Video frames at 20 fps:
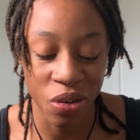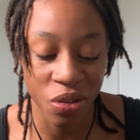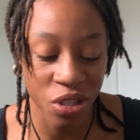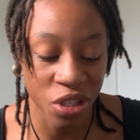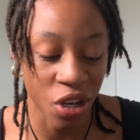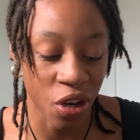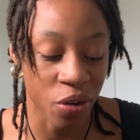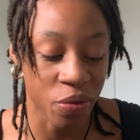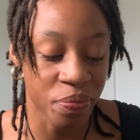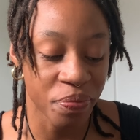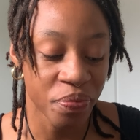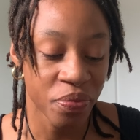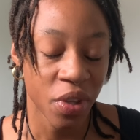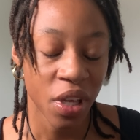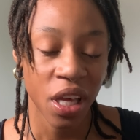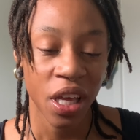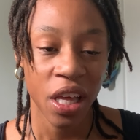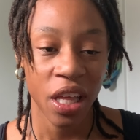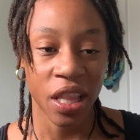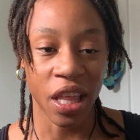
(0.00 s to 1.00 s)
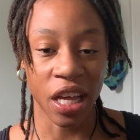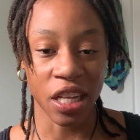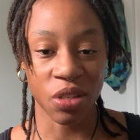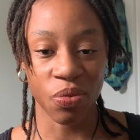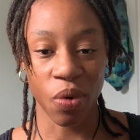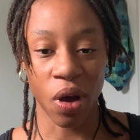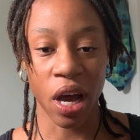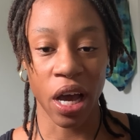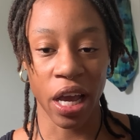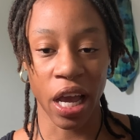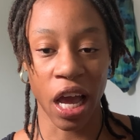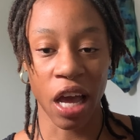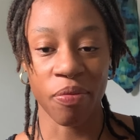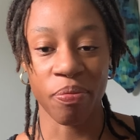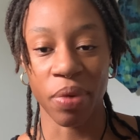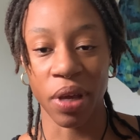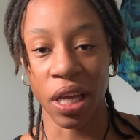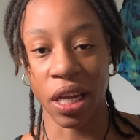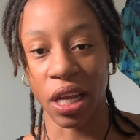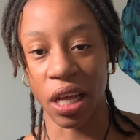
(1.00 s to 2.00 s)
So that's why I've
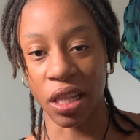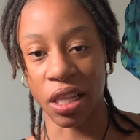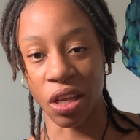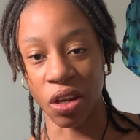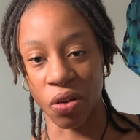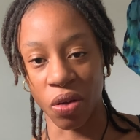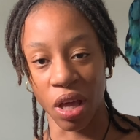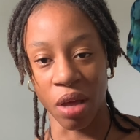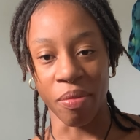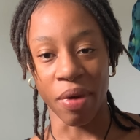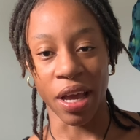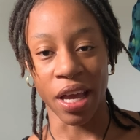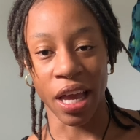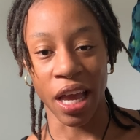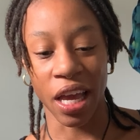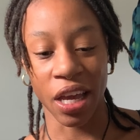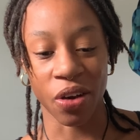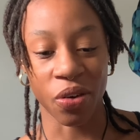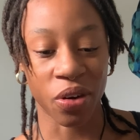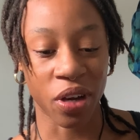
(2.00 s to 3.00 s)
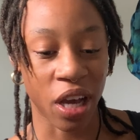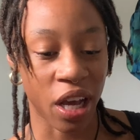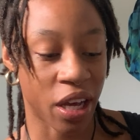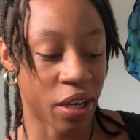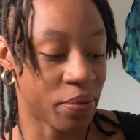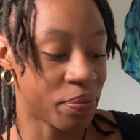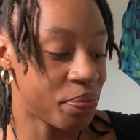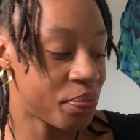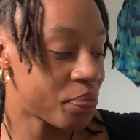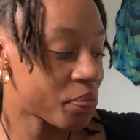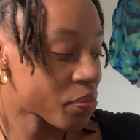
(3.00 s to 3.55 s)
been a little MIA, okay?